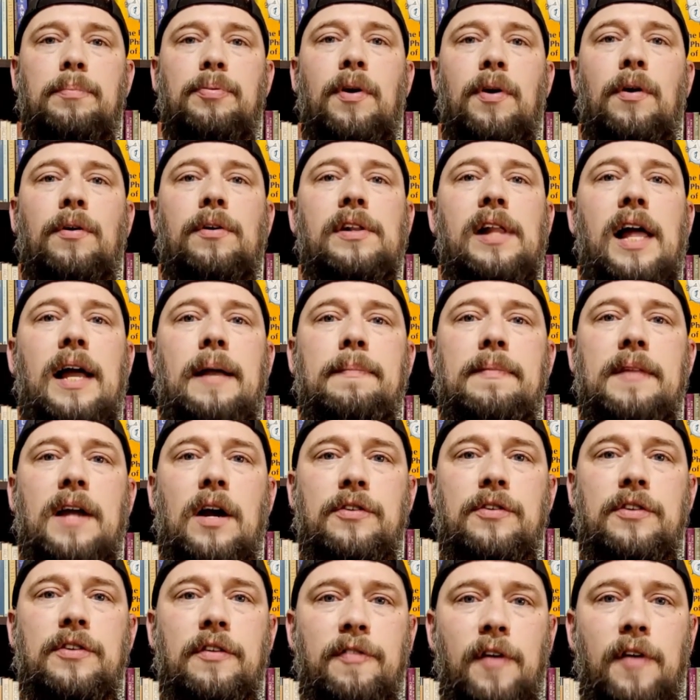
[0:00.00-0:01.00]
proclaim
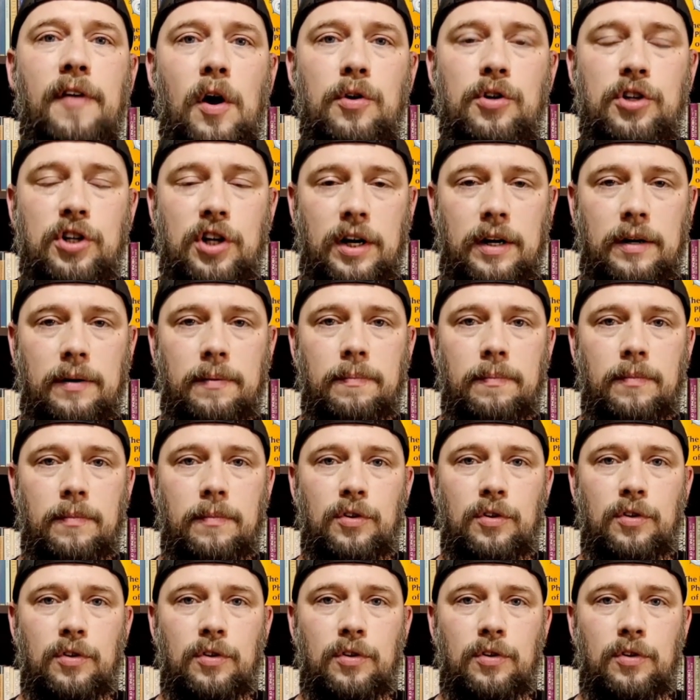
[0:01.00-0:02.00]
their devotion
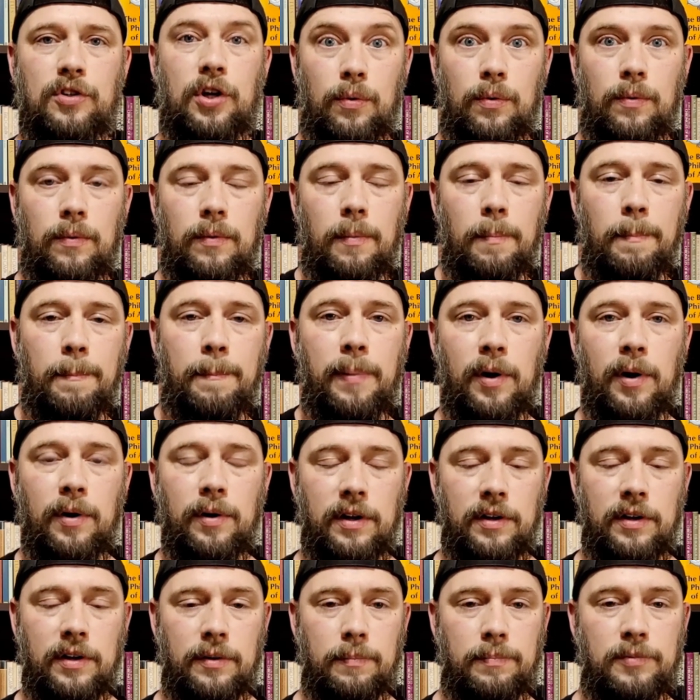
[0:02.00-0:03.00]
to
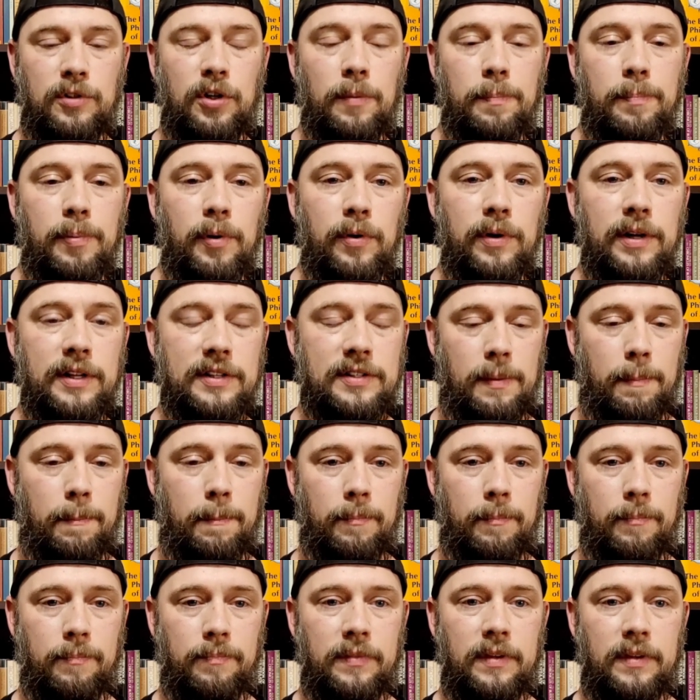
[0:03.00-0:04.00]
Buddha, to
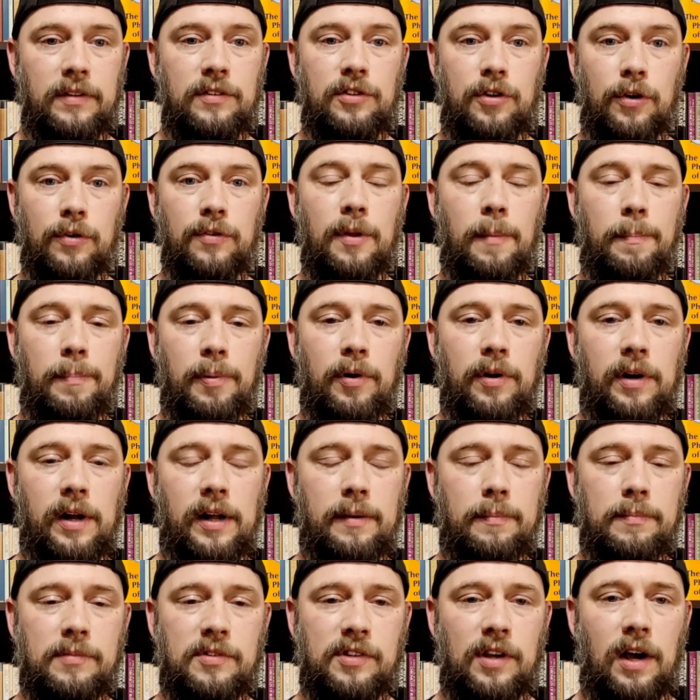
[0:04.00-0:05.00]
Buddhism, to the
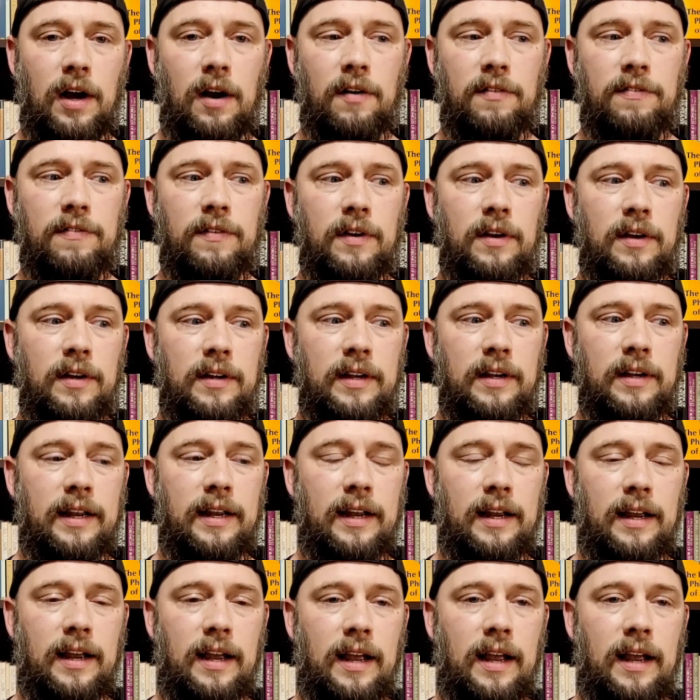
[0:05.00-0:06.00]
Buddha himself
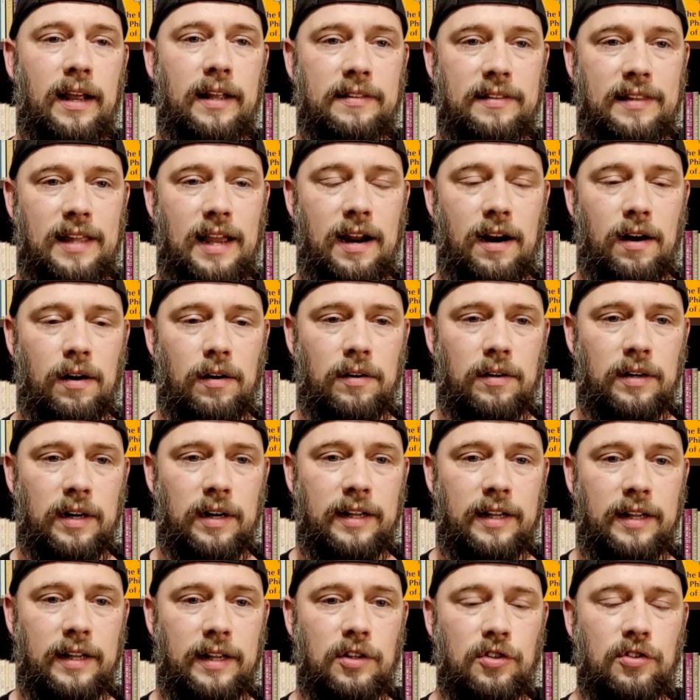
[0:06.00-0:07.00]
there
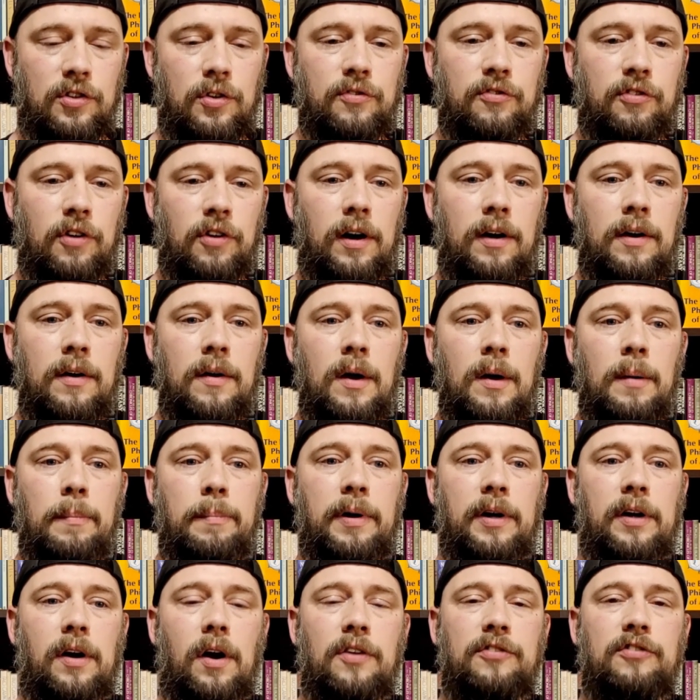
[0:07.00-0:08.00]
in the sutra,
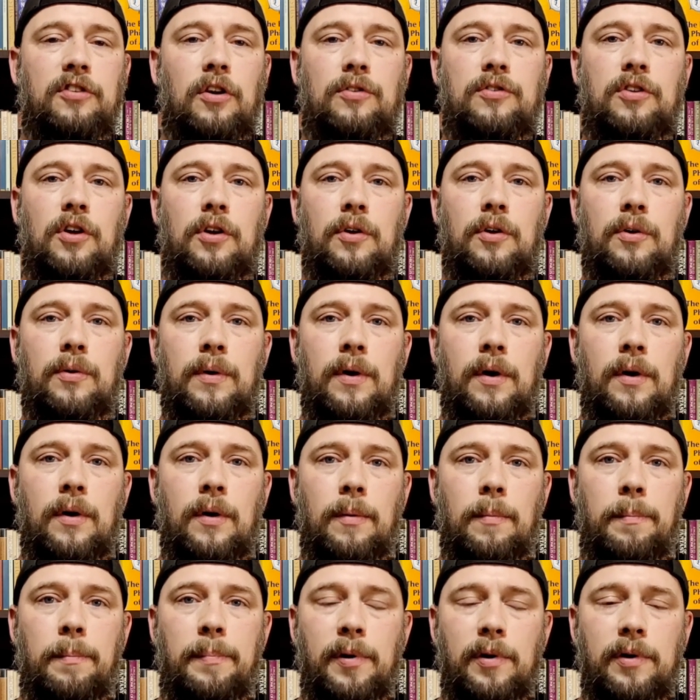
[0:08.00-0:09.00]
but also to
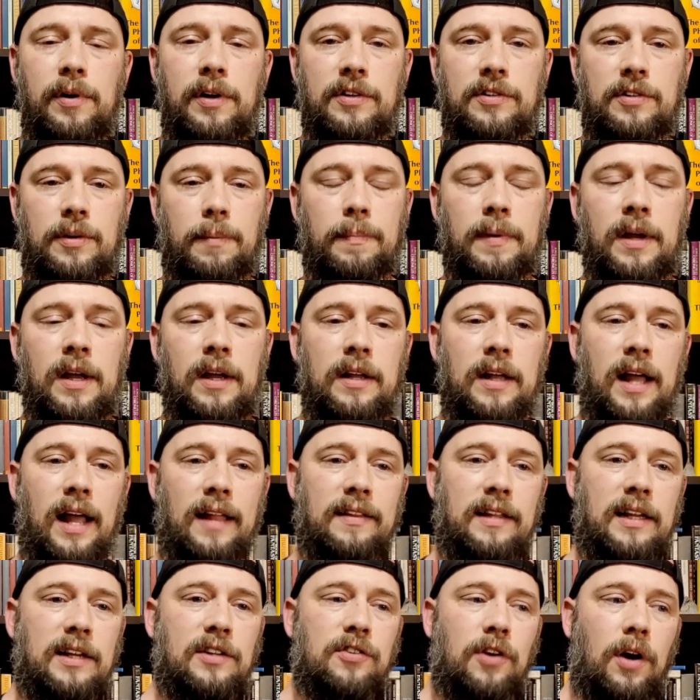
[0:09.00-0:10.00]
Buddhism.
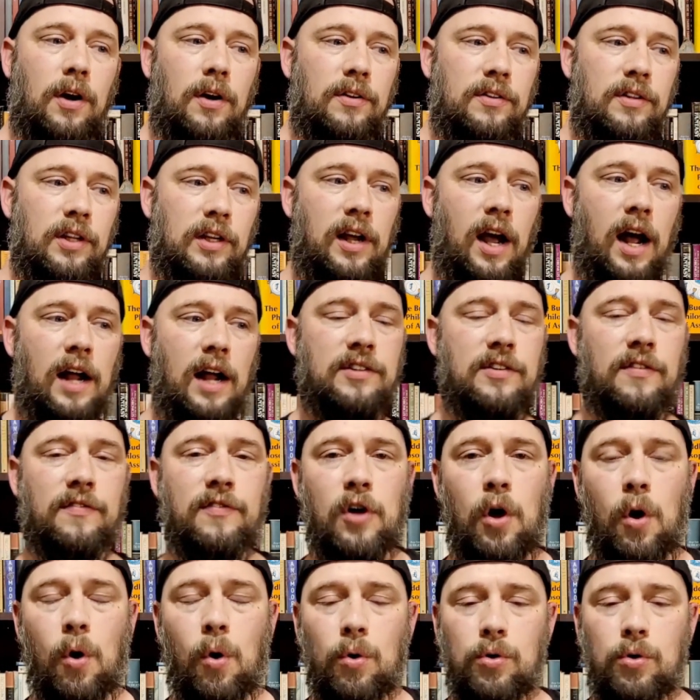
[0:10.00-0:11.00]
And these are the gods
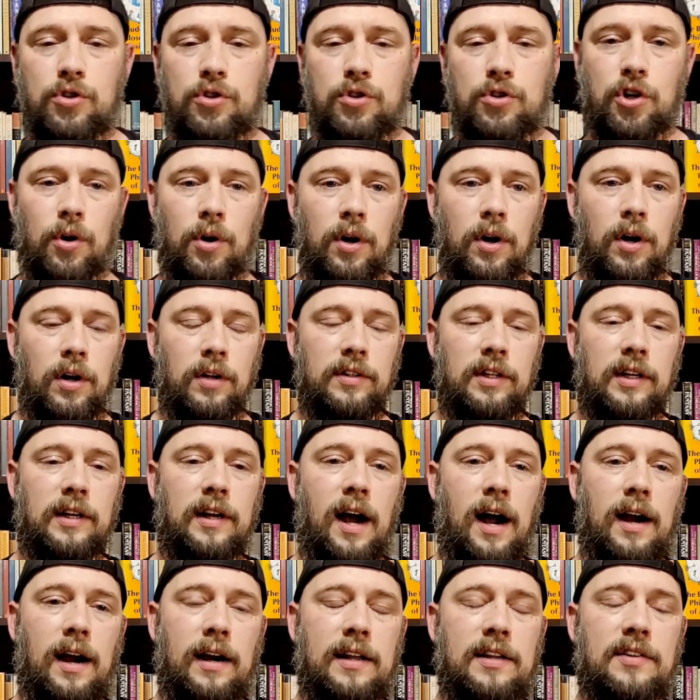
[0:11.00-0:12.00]
of culture, the
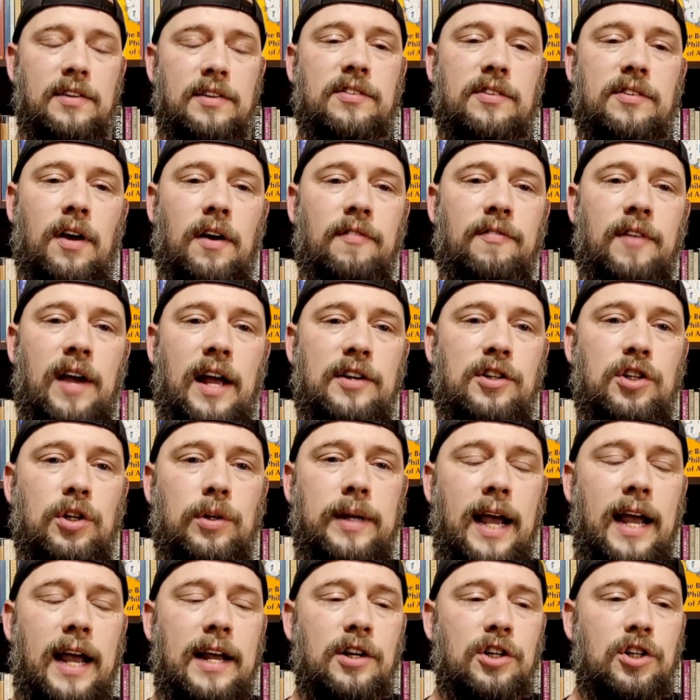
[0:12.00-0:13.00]
goddess of
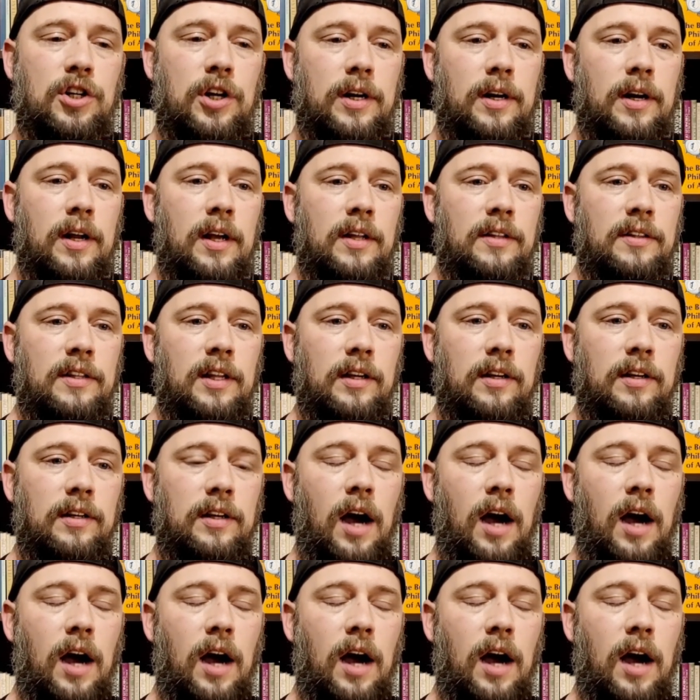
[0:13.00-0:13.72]
education, the